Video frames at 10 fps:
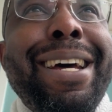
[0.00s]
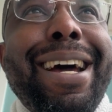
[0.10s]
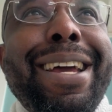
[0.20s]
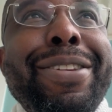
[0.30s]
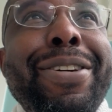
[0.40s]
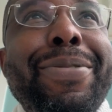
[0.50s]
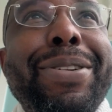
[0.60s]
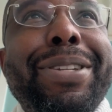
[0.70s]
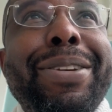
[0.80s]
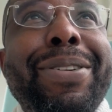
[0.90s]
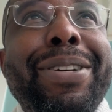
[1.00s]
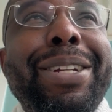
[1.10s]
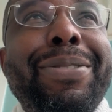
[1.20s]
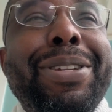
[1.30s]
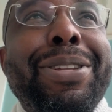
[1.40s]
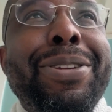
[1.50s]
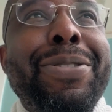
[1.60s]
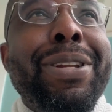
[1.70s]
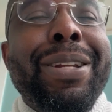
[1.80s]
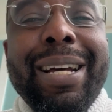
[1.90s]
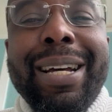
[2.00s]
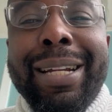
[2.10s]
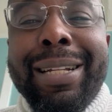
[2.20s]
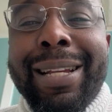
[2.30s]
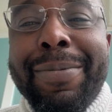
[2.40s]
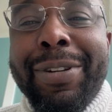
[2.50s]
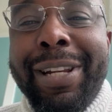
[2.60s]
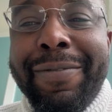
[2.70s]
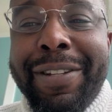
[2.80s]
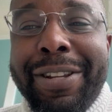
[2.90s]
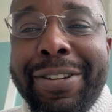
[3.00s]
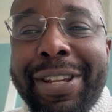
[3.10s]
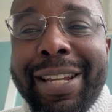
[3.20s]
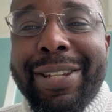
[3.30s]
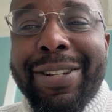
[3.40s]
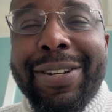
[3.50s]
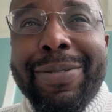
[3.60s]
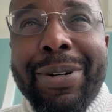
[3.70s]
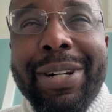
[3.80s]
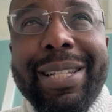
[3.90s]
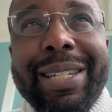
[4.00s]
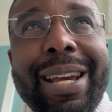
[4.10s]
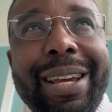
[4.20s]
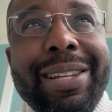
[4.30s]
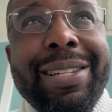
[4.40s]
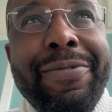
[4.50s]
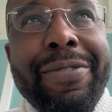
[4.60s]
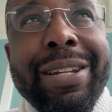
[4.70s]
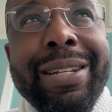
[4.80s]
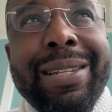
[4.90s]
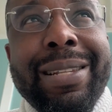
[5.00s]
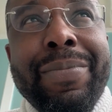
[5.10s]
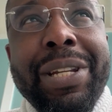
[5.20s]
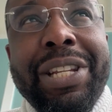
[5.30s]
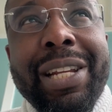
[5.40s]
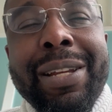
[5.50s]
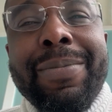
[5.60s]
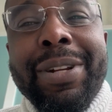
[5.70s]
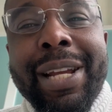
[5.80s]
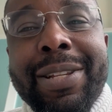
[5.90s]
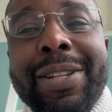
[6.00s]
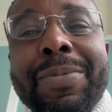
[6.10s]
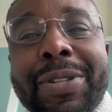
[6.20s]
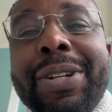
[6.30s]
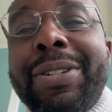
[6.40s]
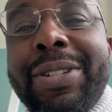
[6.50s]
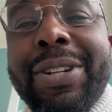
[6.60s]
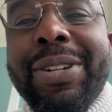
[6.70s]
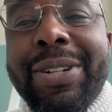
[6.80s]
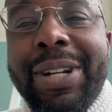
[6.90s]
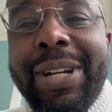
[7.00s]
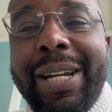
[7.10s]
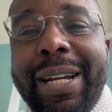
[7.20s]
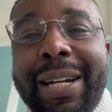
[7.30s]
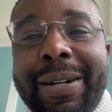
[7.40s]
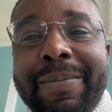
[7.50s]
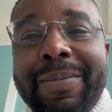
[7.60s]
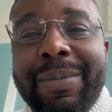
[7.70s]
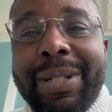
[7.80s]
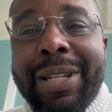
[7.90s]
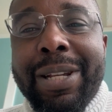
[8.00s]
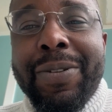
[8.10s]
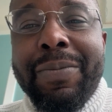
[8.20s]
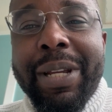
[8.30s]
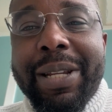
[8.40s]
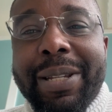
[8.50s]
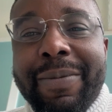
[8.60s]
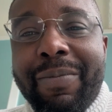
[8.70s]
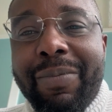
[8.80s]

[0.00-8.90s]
I know it was snowing at the time we left the UK, so but it's different. It's a bit chilly, but there's some sun, so it's a good mix,